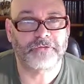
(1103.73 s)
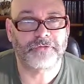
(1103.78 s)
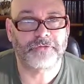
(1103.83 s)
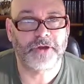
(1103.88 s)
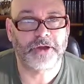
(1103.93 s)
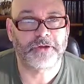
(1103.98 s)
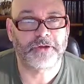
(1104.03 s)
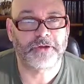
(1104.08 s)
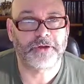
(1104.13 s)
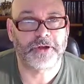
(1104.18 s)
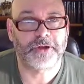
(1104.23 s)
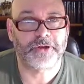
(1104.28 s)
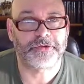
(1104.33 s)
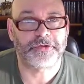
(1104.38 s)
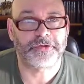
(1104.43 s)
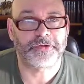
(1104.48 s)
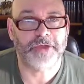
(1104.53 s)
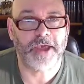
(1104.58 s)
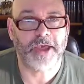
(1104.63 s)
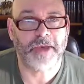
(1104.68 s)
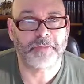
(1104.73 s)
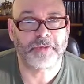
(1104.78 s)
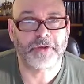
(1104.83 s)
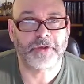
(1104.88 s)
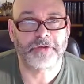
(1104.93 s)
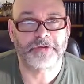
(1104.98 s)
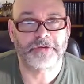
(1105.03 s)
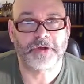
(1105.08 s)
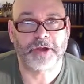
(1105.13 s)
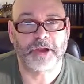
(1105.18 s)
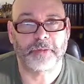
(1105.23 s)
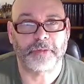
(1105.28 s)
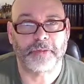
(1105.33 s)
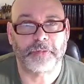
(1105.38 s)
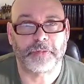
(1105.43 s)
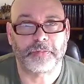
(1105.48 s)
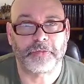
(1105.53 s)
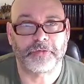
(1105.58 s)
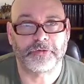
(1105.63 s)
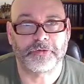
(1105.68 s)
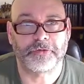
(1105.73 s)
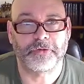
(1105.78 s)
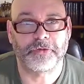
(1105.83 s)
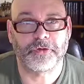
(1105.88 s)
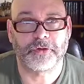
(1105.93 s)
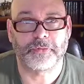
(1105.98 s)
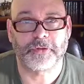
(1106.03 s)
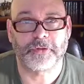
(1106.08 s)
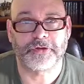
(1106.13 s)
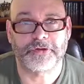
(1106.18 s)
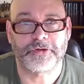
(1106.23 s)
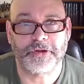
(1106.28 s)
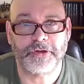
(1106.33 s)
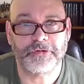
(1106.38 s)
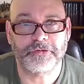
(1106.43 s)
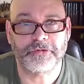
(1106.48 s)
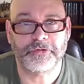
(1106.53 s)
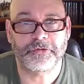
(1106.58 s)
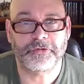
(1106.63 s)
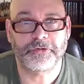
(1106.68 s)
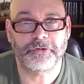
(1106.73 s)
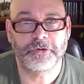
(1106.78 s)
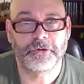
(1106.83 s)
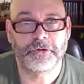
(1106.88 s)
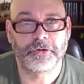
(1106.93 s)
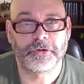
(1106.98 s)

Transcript: Frankl tells us happiness cannot be pursued, it must ensue.